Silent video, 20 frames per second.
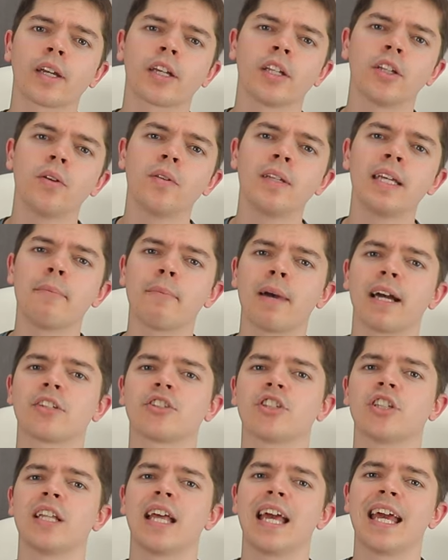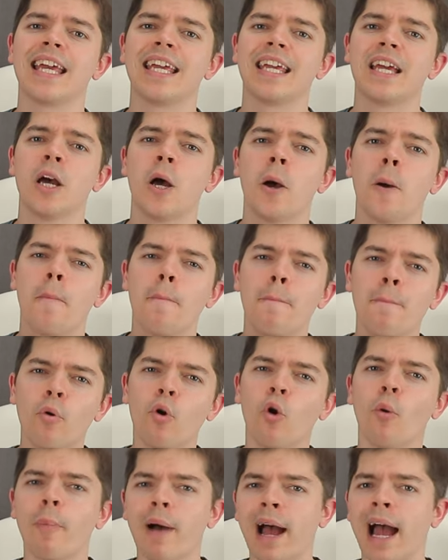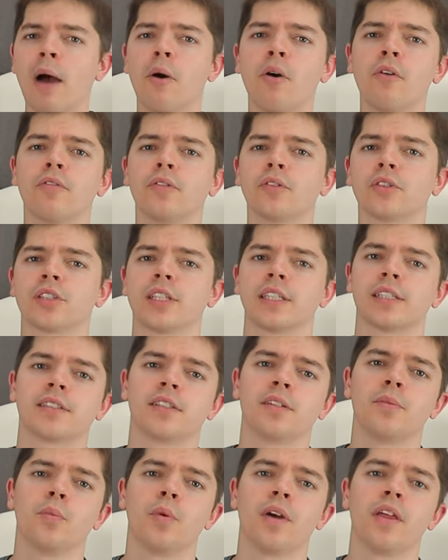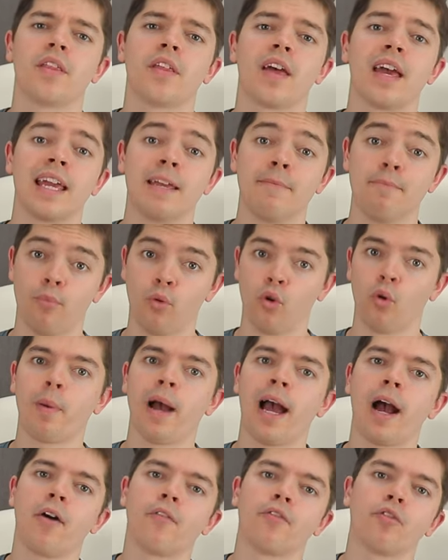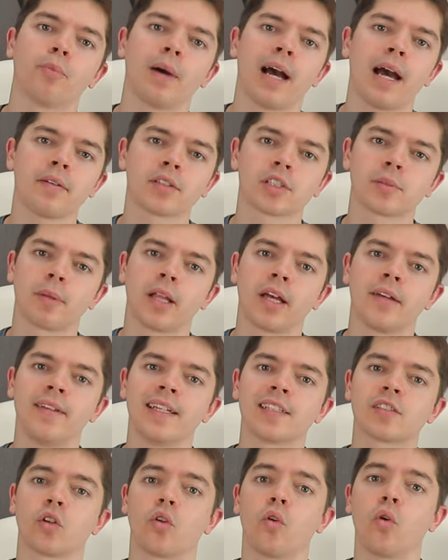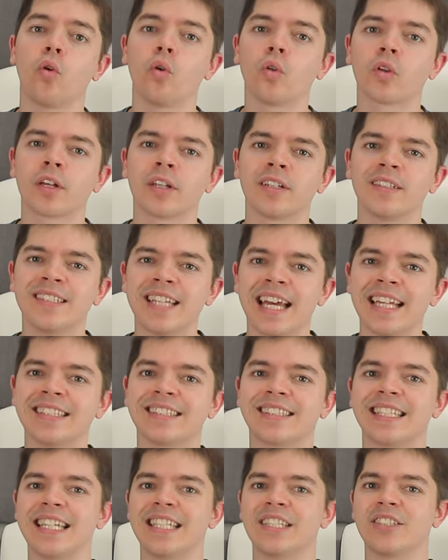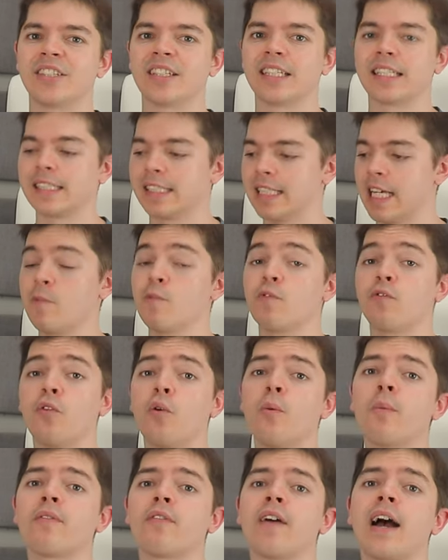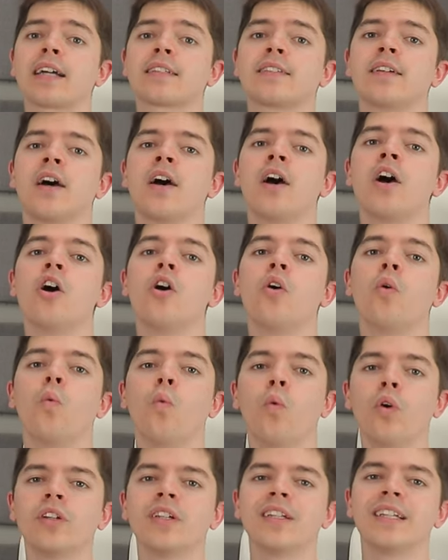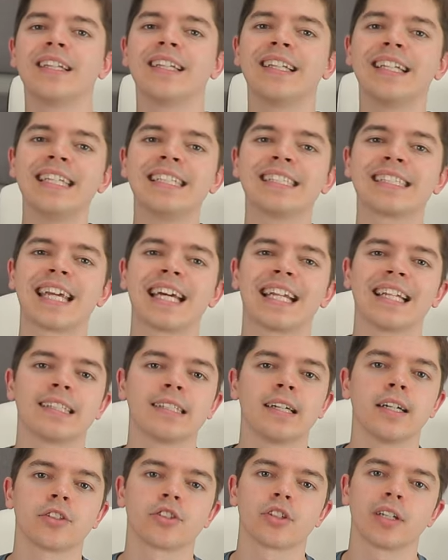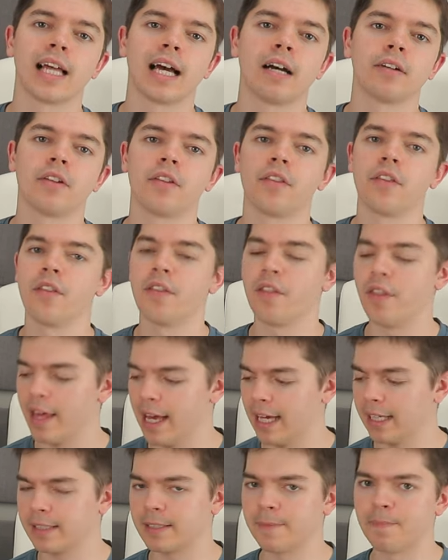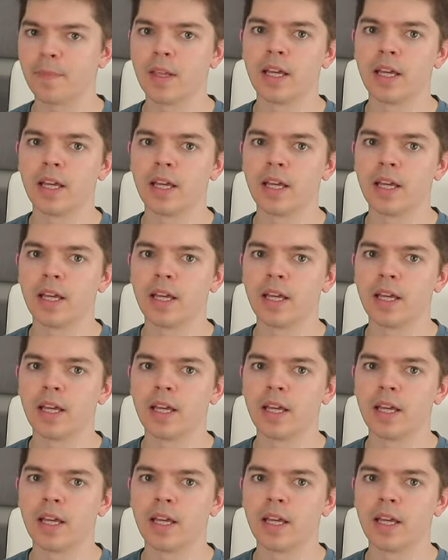I can only imagine a more powerful system with a more powerful power supply unit, all condensed into the same form factor, would at least get a touch louder than this.